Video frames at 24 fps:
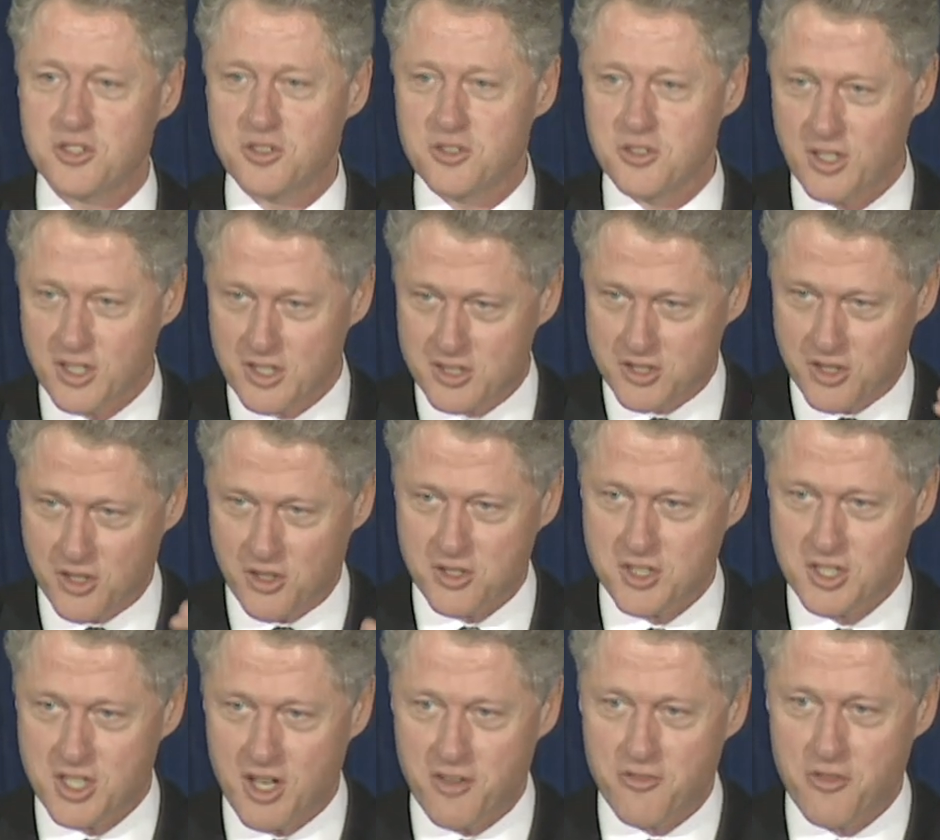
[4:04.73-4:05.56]
who is
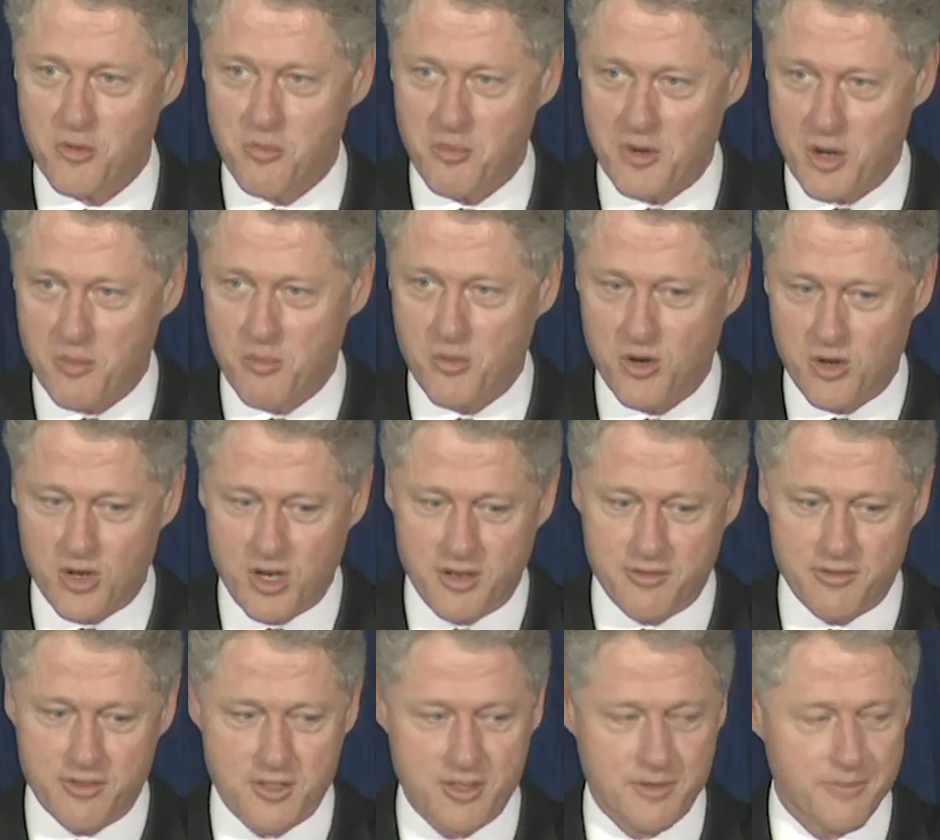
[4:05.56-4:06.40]
herself a member
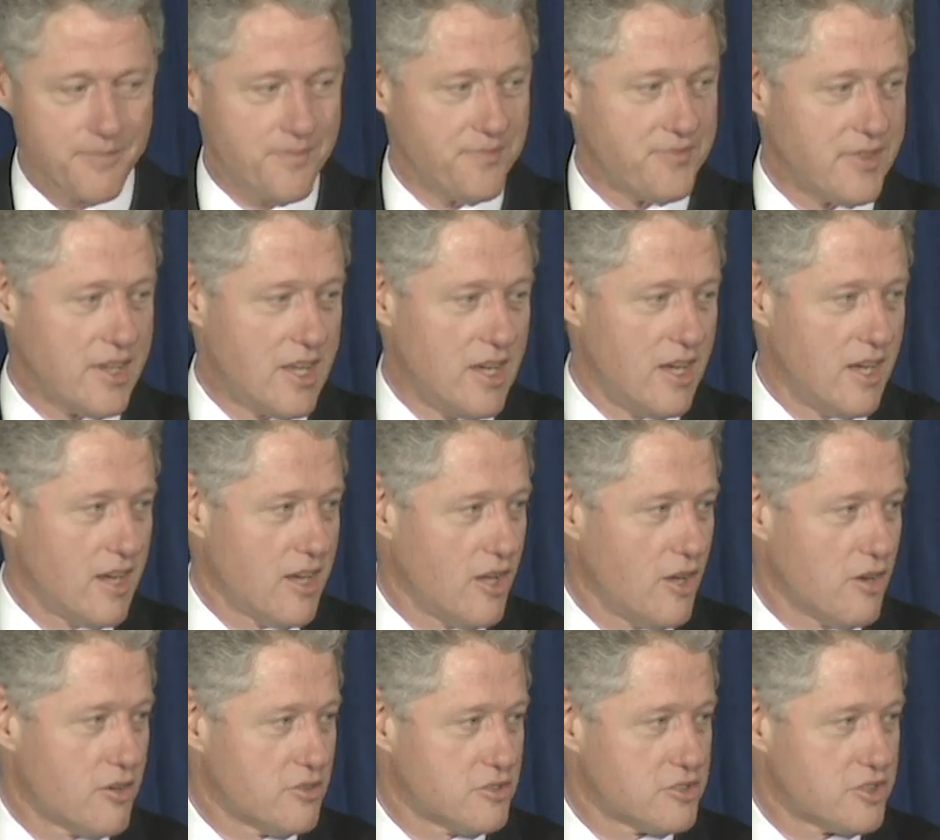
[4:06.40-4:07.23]
of the
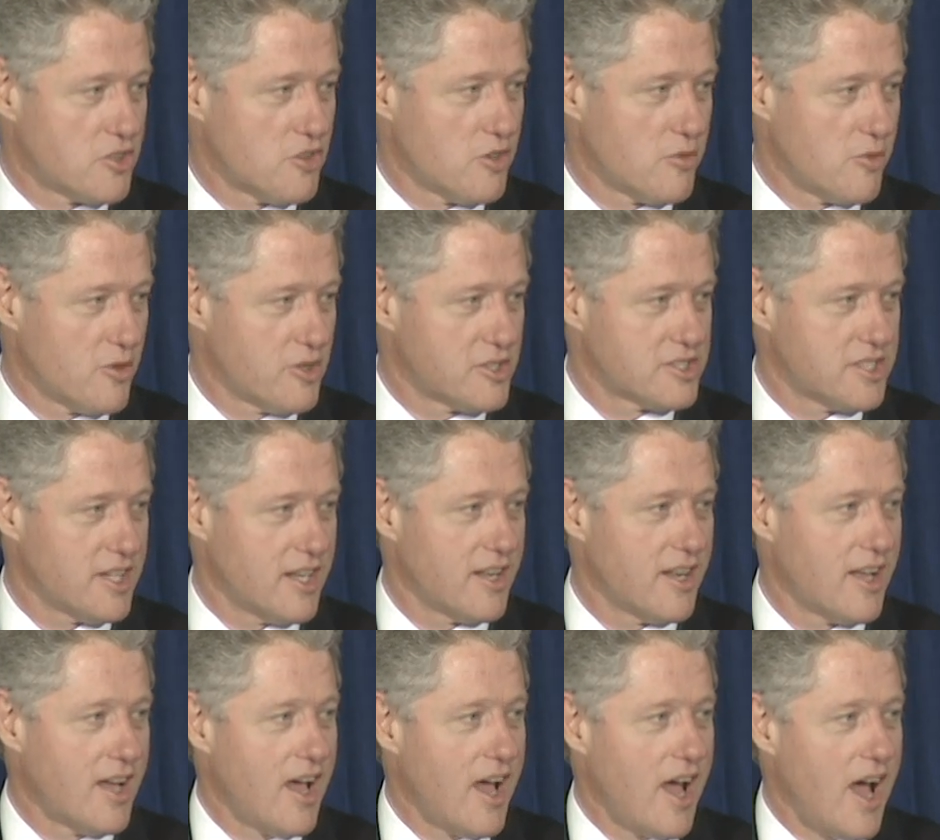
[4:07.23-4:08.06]
local school board,
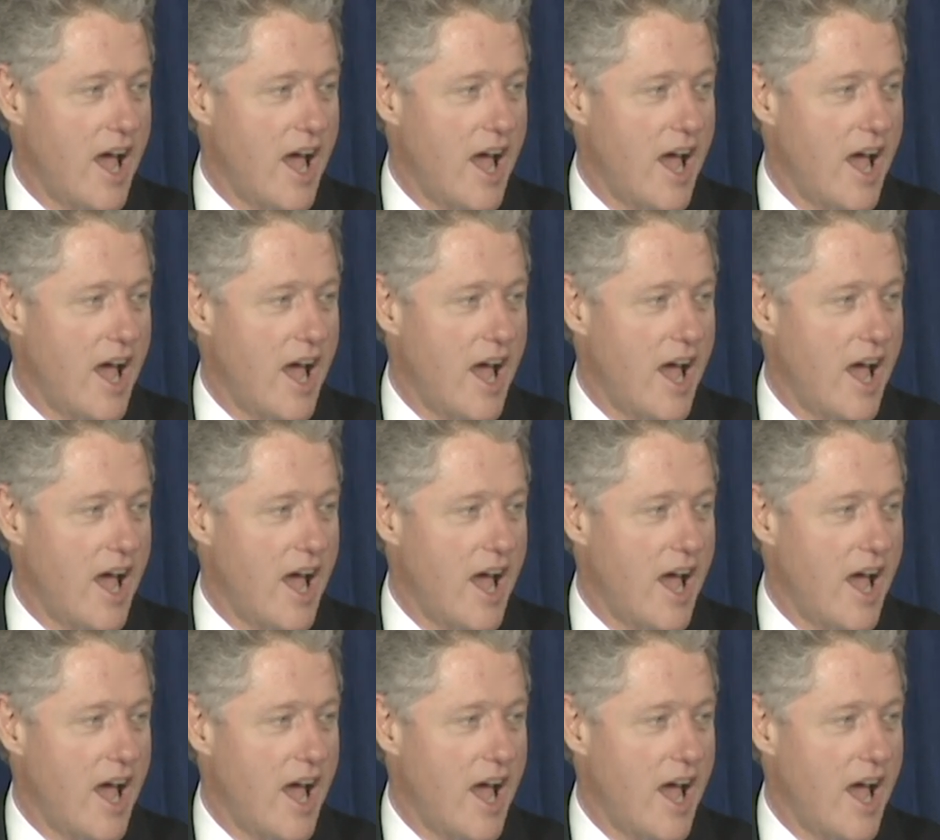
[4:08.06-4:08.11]
said,